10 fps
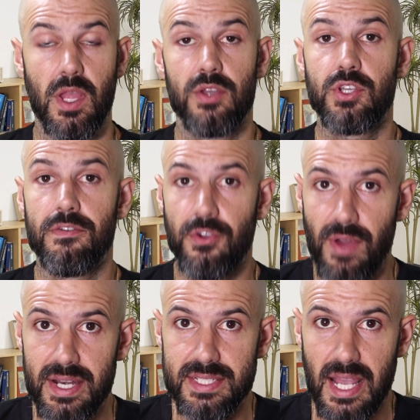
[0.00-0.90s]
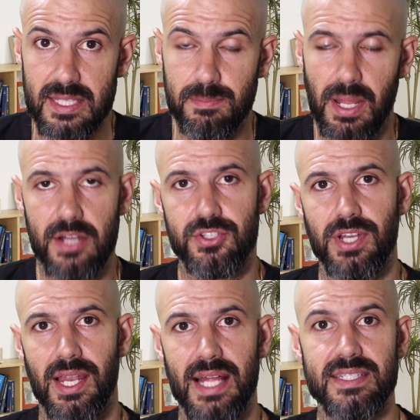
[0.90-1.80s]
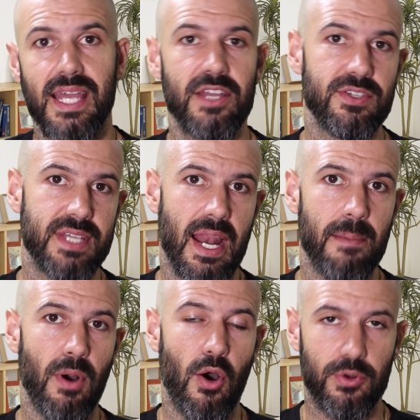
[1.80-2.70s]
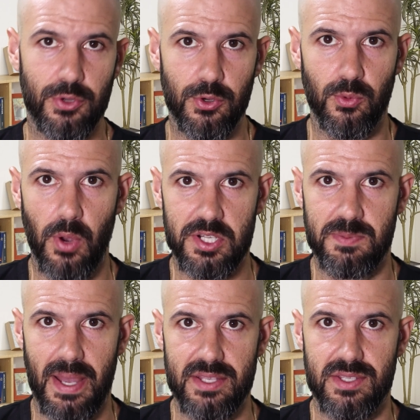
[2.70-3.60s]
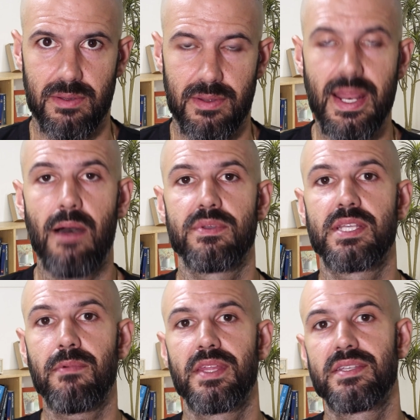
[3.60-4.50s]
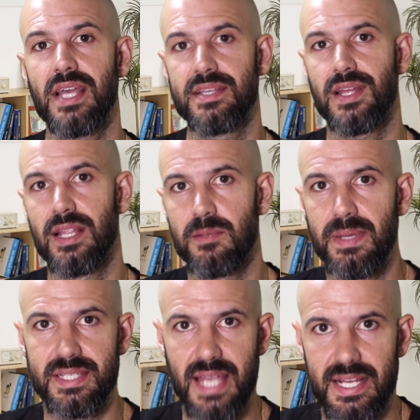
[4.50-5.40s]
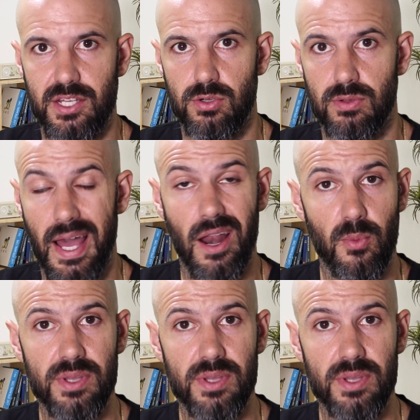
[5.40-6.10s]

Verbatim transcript: So if you're ready to take the plunge, let's get you set up on Google Workspace. Now, some of this is a little bit technical, and I will